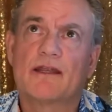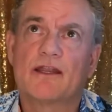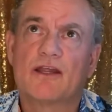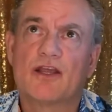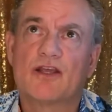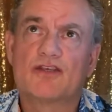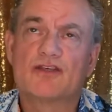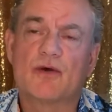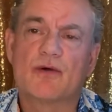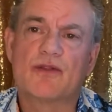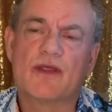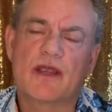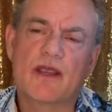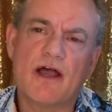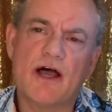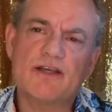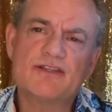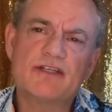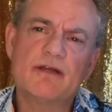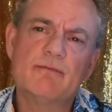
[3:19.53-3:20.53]
the
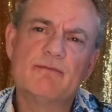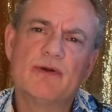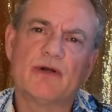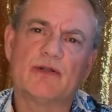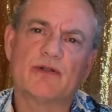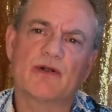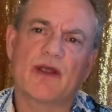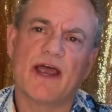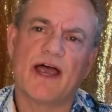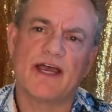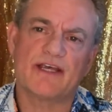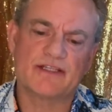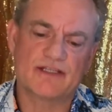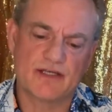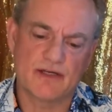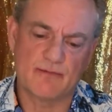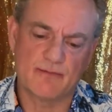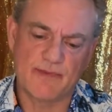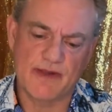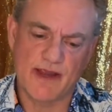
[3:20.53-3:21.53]
custom builder has
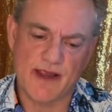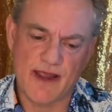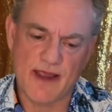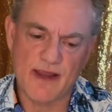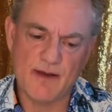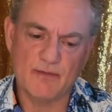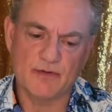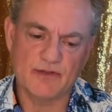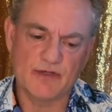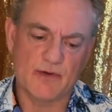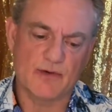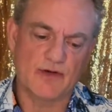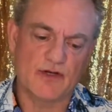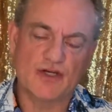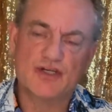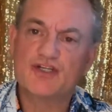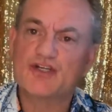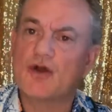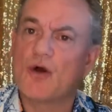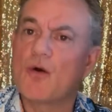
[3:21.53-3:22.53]
to be able to
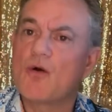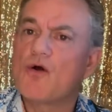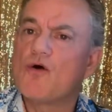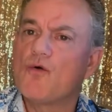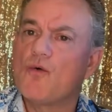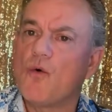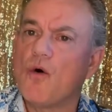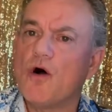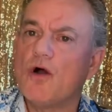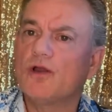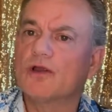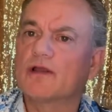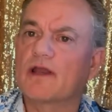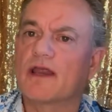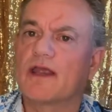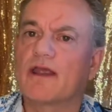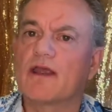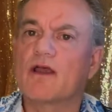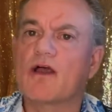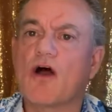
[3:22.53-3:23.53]
show
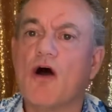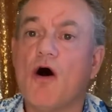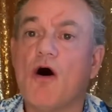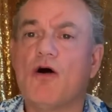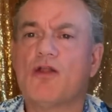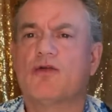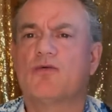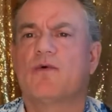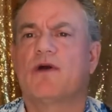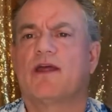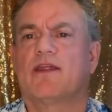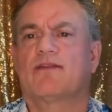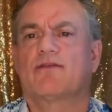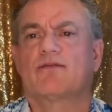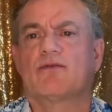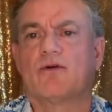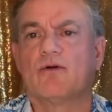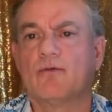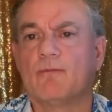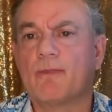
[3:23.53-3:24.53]
quality all the way
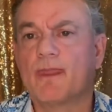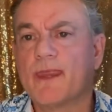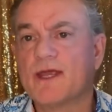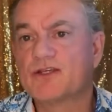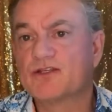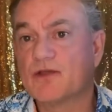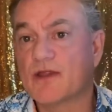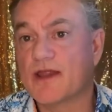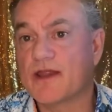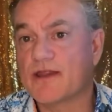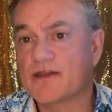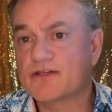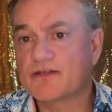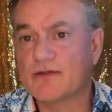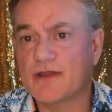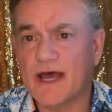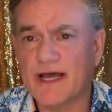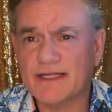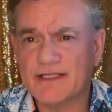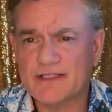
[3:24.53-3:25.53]
through. So
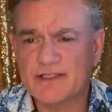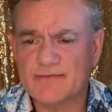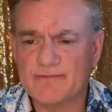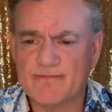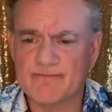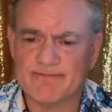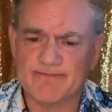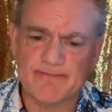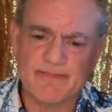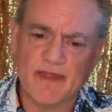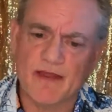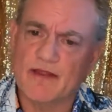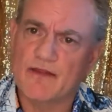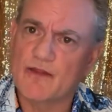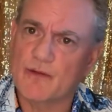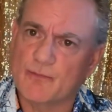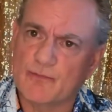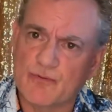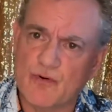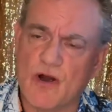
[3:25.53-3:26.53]
that's
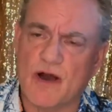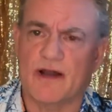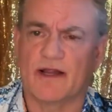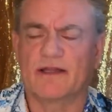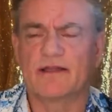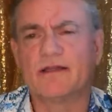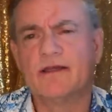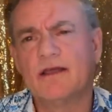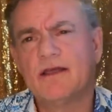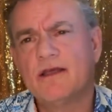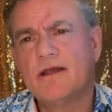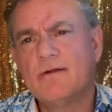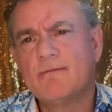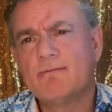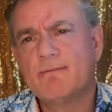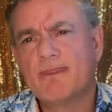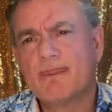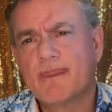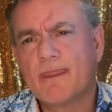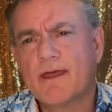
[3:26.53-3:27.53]
the product.
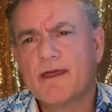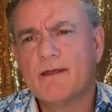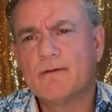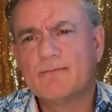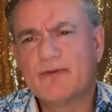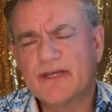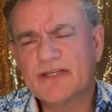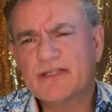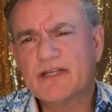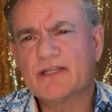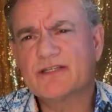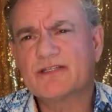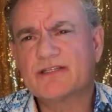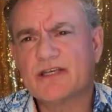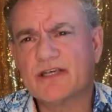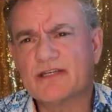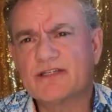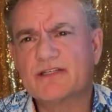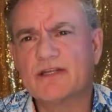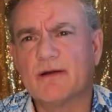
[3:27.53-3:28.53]
Business
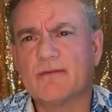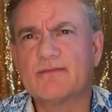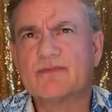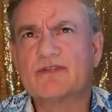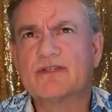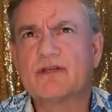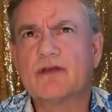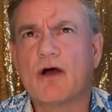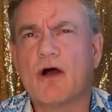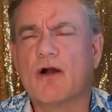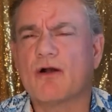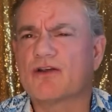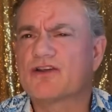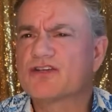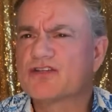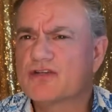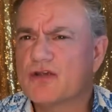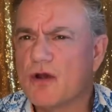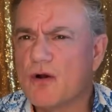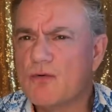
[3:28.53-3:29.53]
systems are
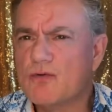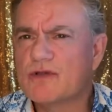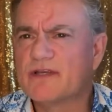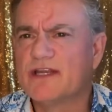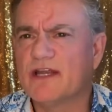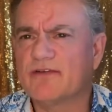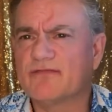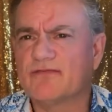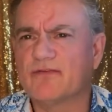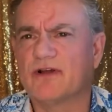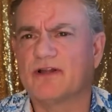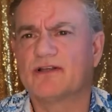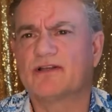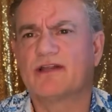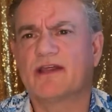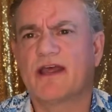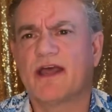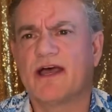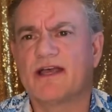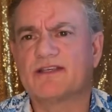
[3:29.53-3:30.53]
so different
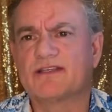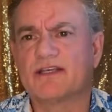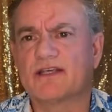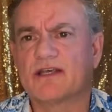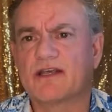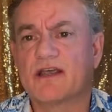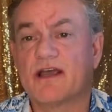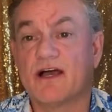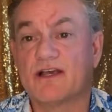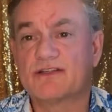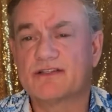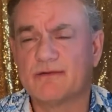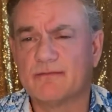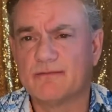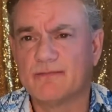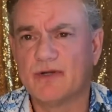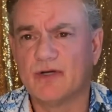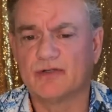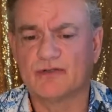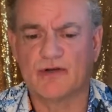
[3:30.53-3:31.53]
as a custom
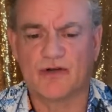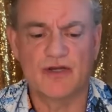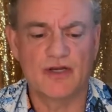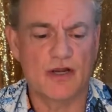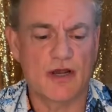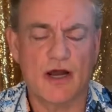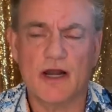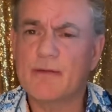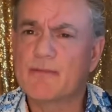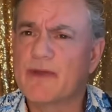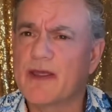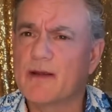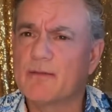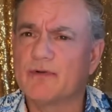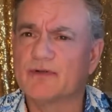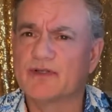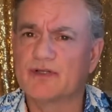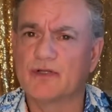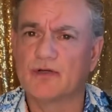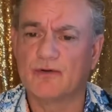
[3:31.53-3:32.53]
builder. You got to be
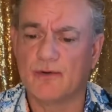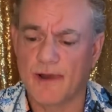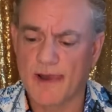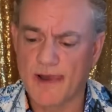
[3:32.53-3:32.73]
able to,